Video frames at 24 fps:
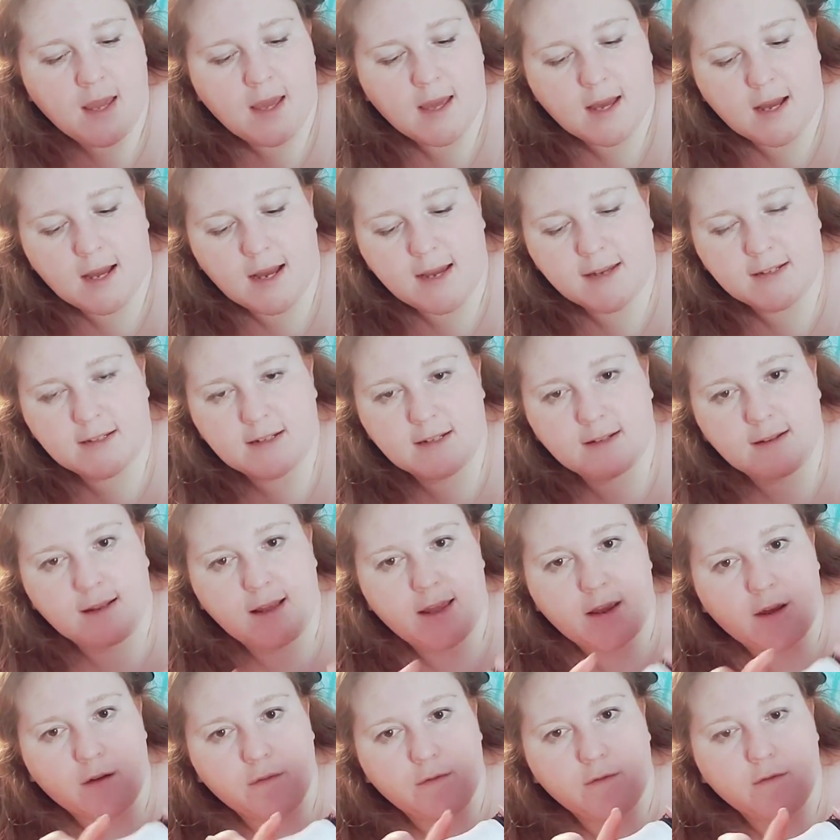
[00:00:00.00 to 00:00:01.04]
I did
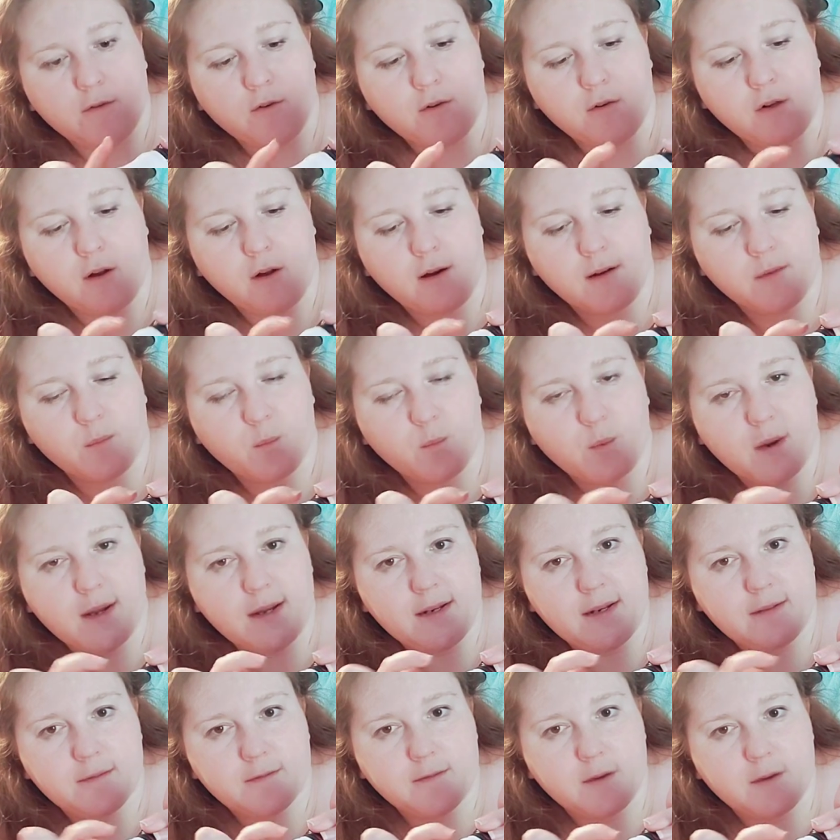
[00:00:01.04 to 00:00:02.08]
like a full-on
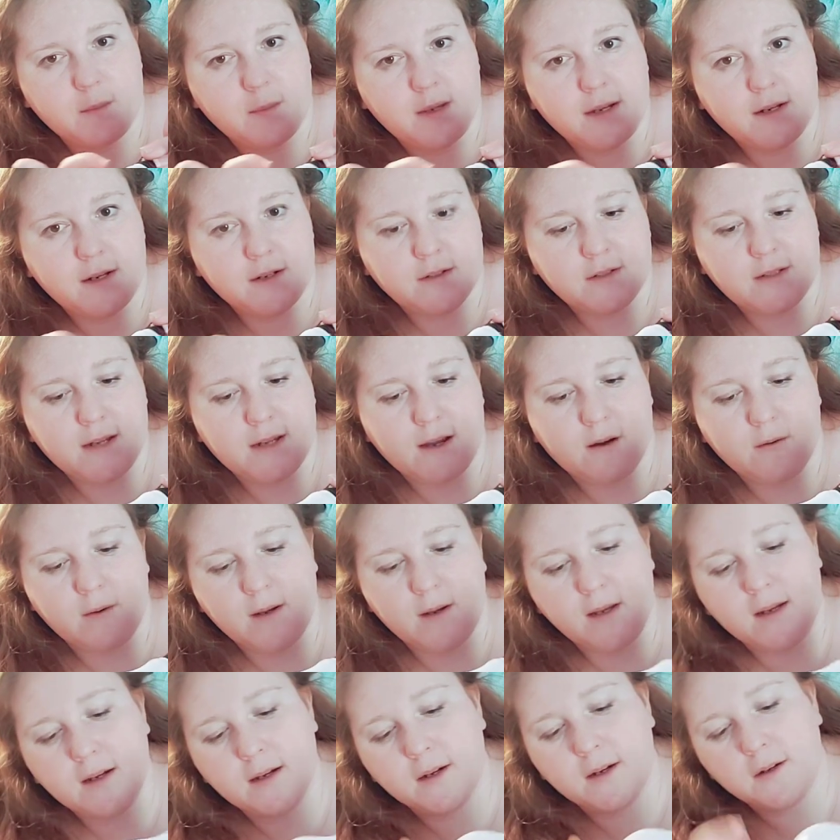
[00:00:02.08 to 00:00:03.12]
white from here down
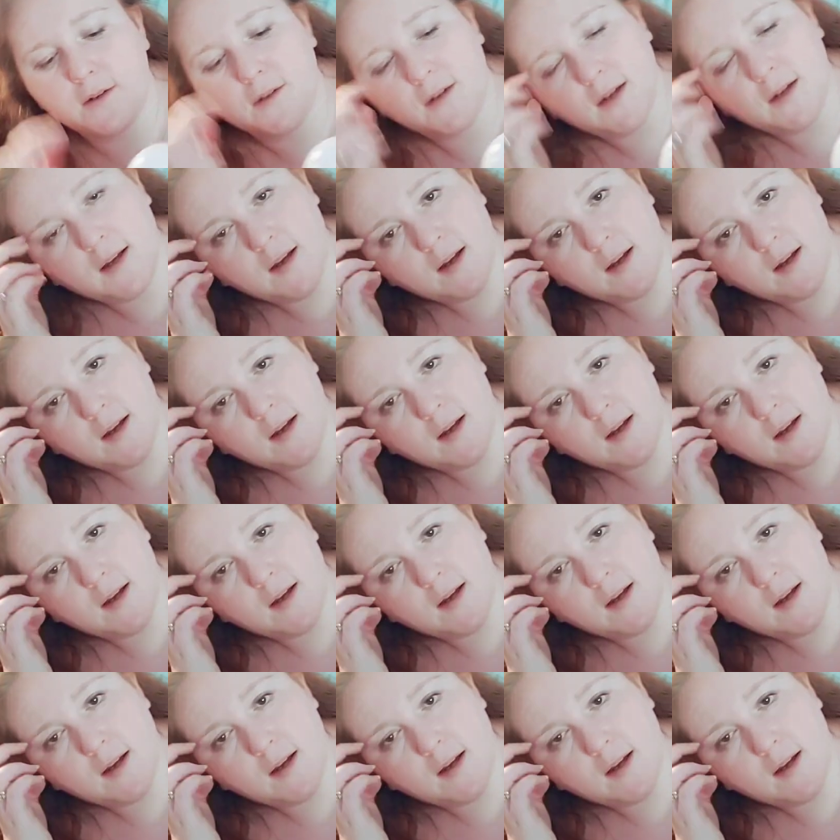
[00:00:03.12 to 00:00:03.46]
here.